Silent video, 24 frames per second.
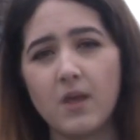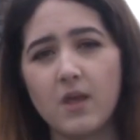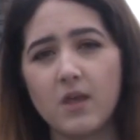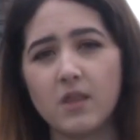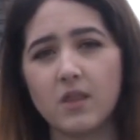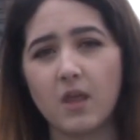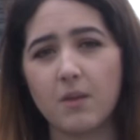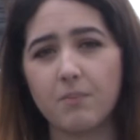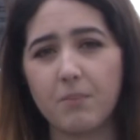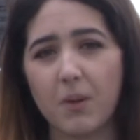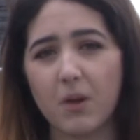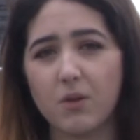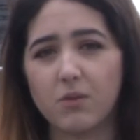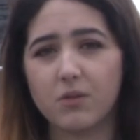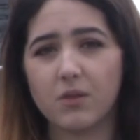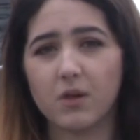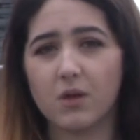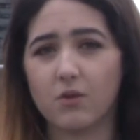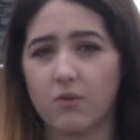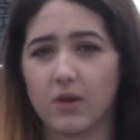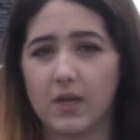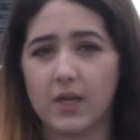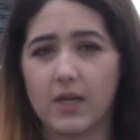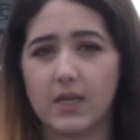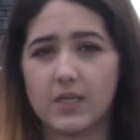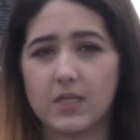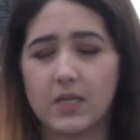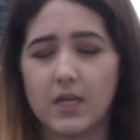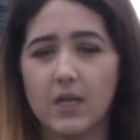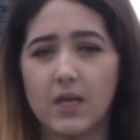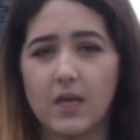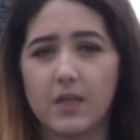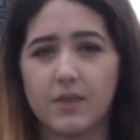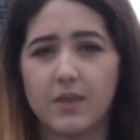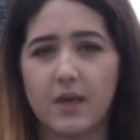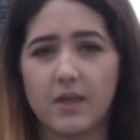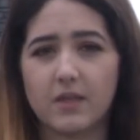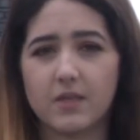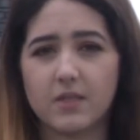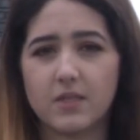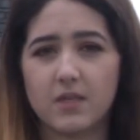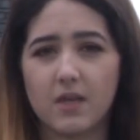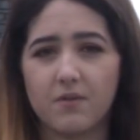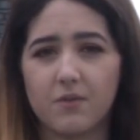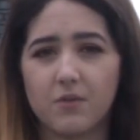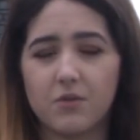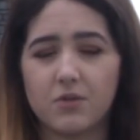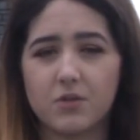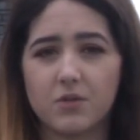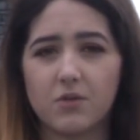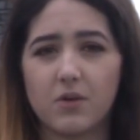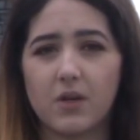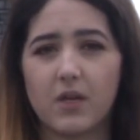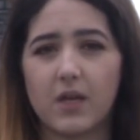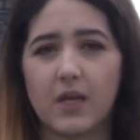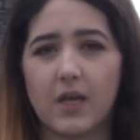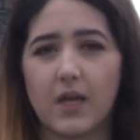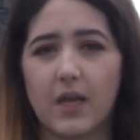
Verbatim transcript: They both agreed that the cervical screening